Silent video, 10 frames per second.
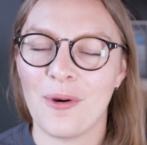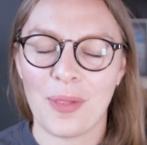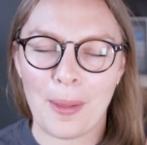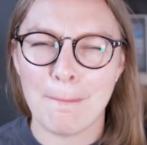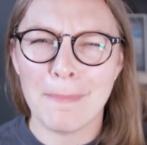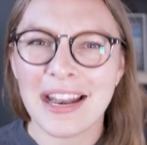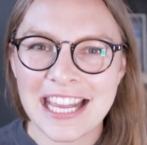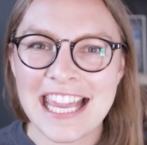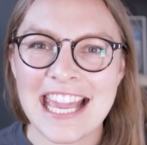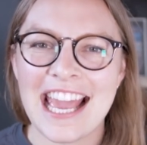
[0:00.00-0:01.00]
the
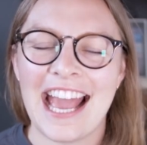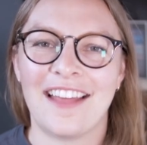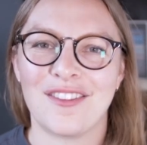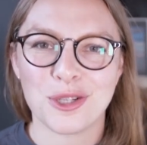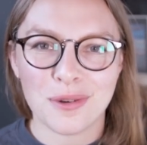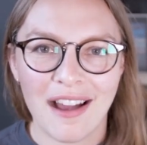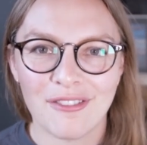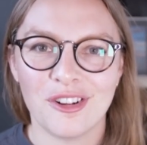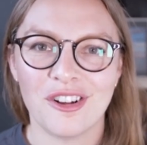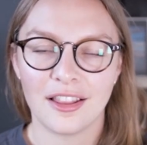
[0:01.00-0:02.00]
money and the
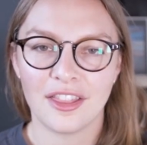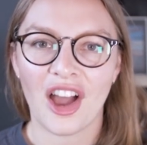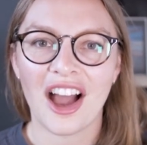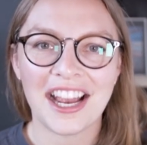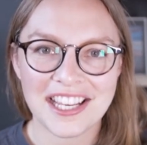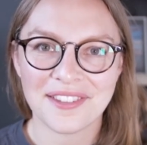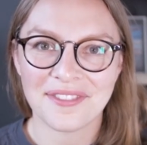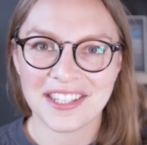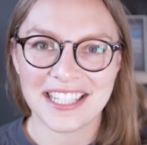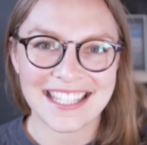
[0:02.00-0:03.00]
travel, the highs of
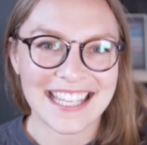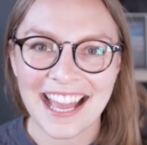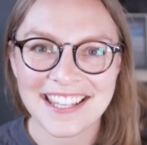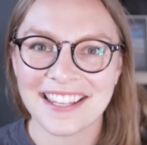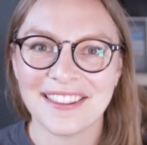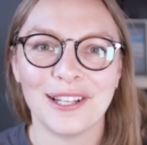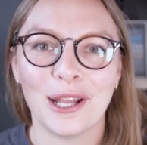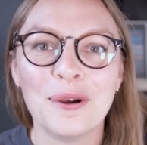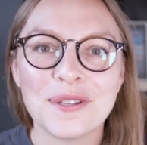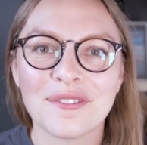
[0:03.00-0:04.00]
the success and the
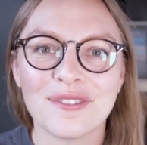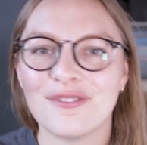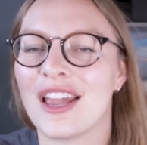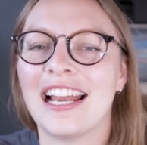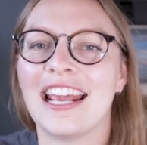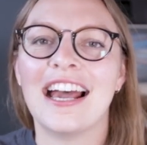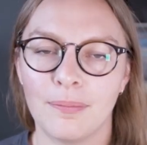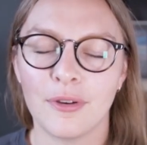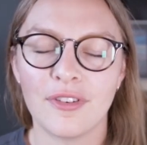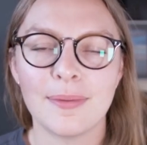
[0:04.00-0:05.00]
lows of the failure.
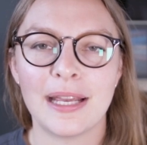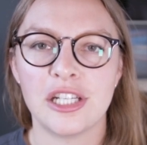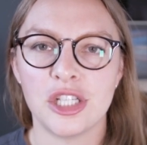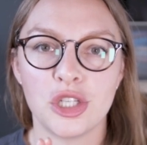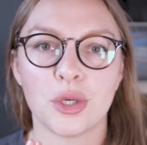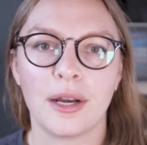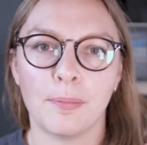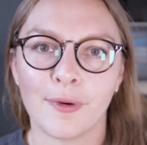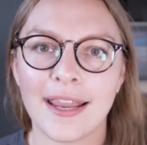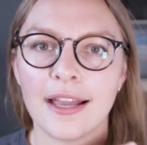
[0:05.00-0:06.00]
But fundamentally, she's trying to
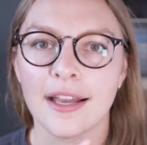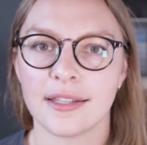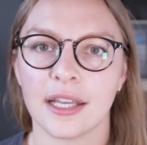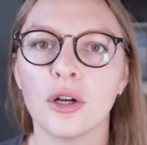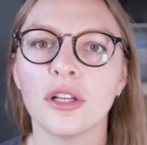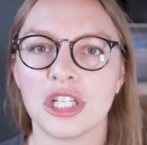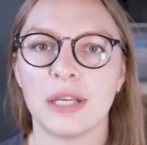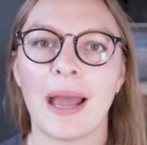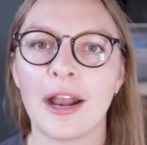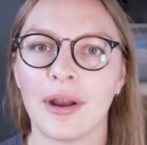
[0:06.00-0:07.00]
bring her psychology
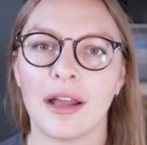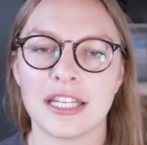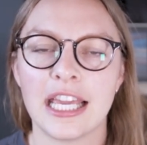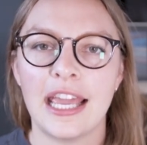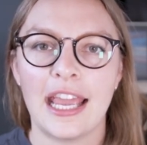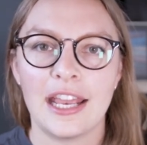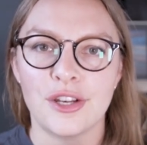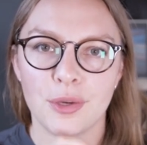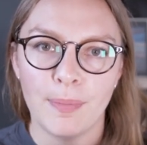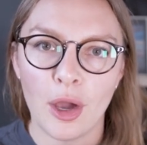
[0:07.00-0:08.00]
background
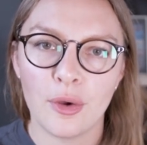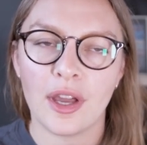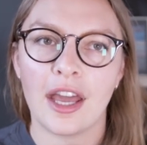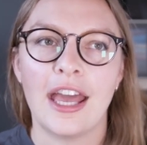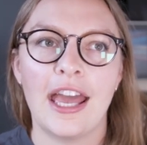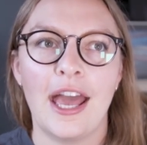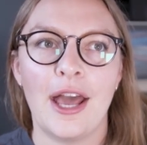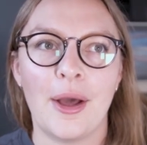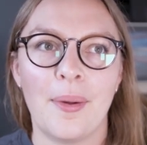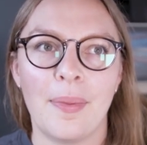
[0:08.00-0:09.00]
into poker.
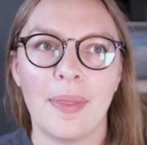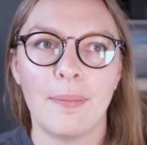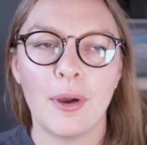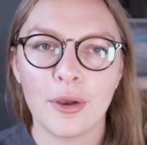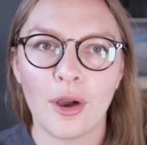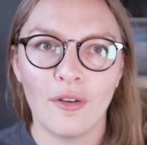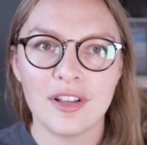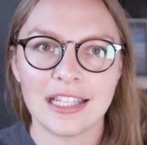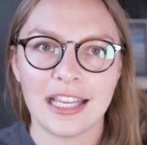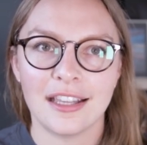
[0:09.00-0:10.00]
Poker,
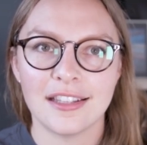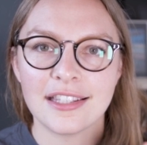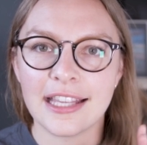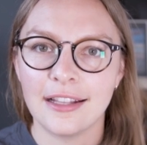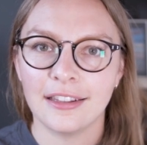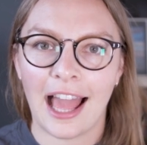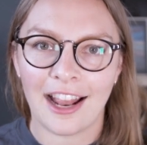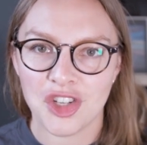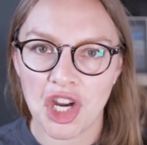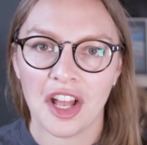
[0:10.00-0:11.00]
obviously, skill
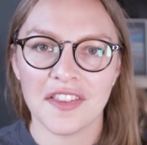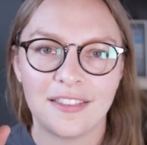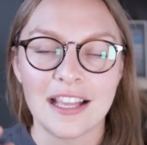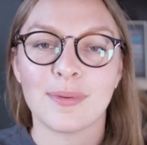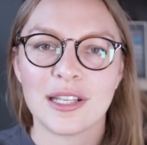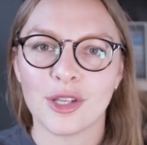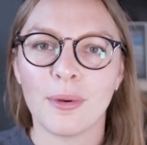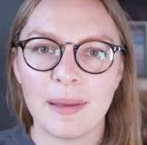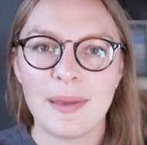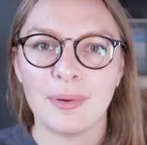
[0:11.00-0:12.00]
and chance. That's why so
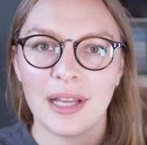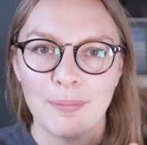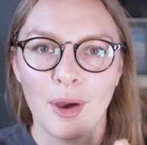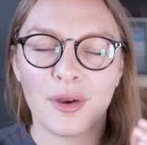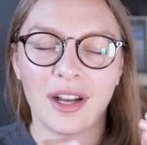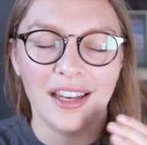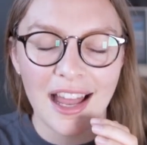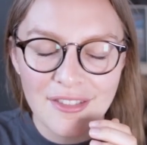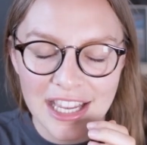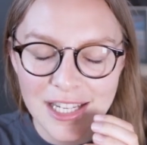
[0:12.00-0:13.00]
many people in poker
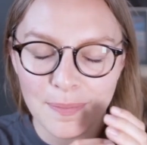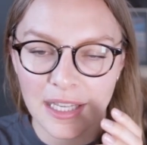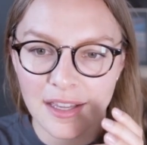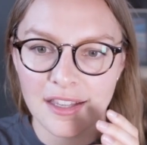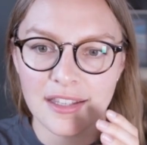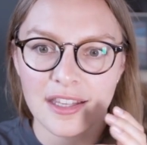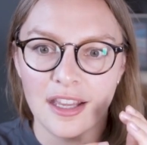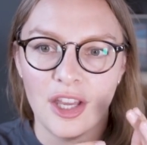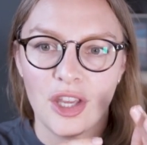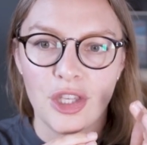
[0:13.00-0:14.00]
love it, because
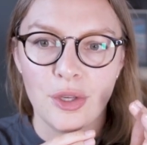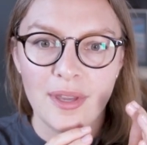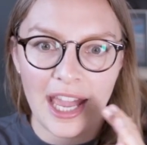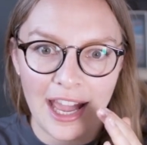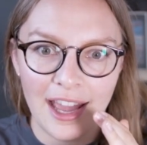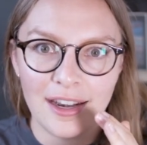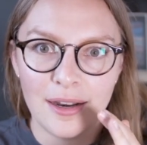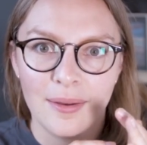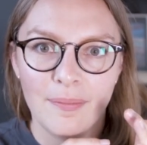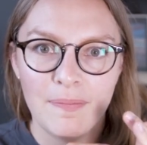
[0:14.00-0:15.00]
you
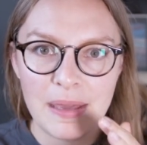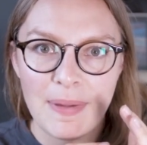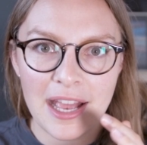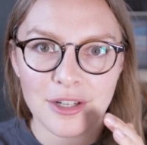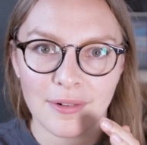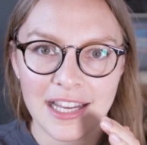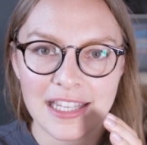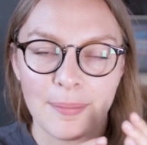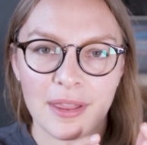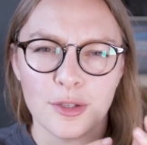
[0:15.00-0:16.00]
can be better at
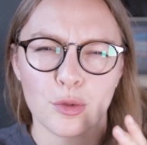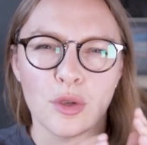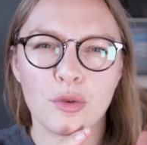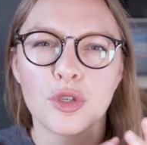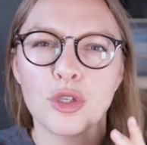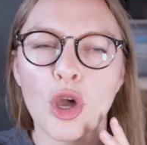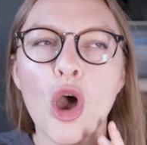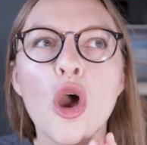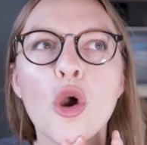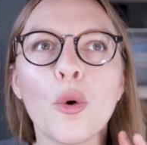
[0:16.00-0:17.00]
it, but there's also
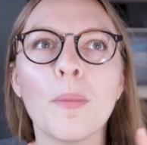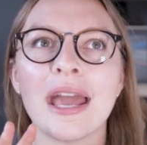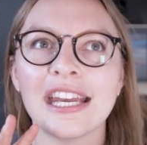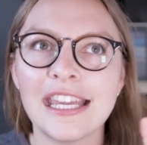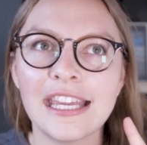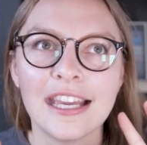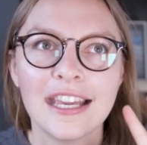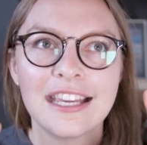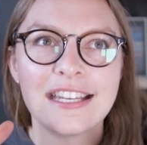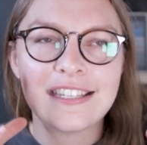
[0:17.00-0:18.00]
so many
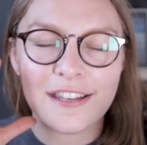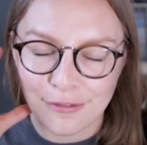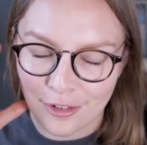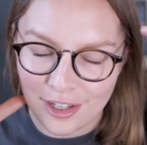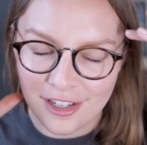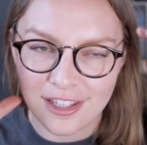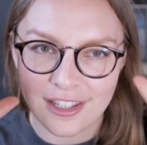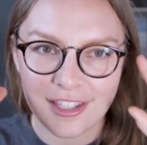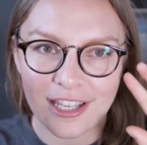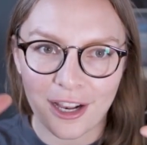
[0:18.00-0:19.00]
different
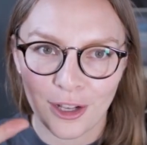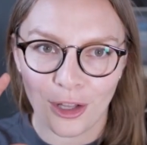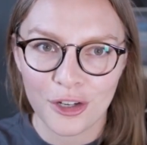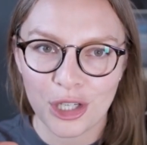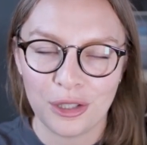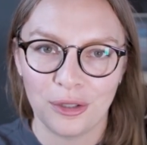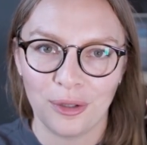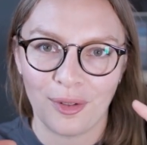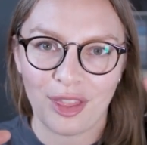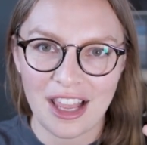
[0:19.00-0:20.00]

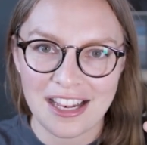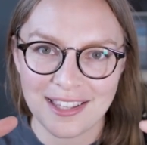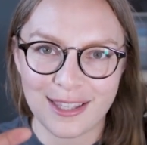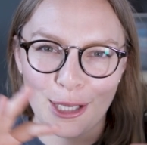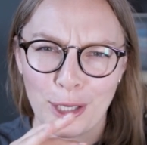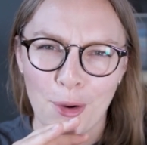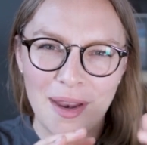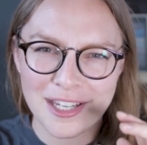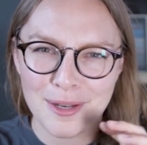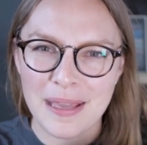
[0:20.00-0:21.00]
psychological things that go
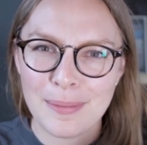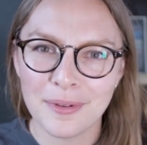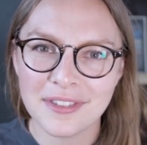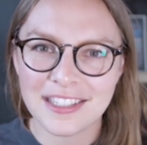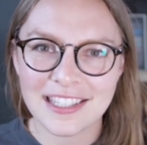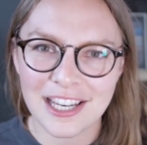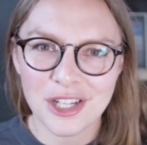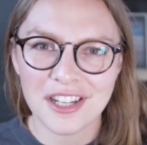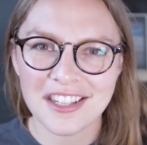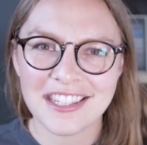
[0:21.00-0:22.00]
into people's
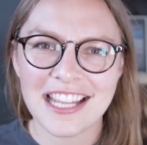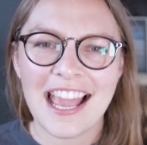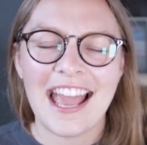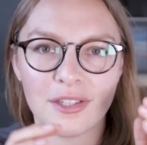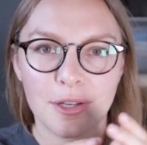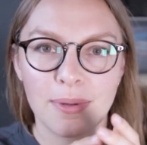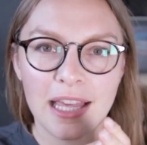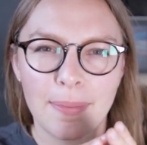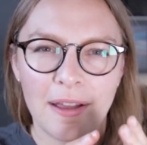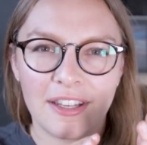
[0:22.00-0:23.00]
decisions. So to play
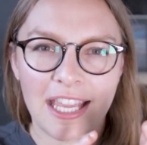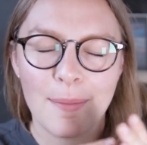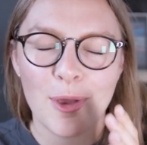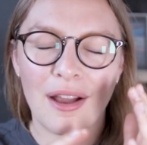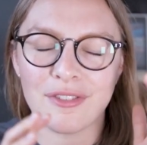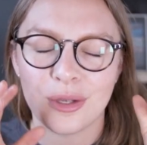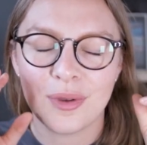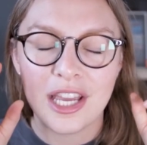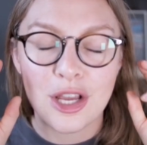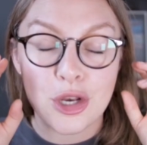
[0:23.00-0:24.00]
the perfect game, you have
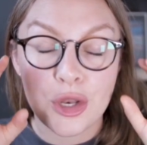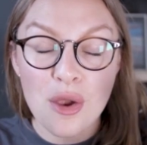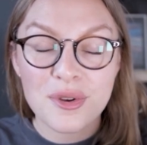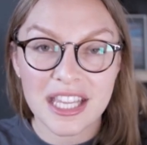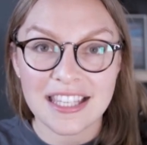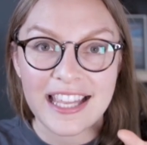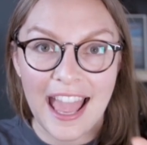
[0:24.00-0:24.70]
to notice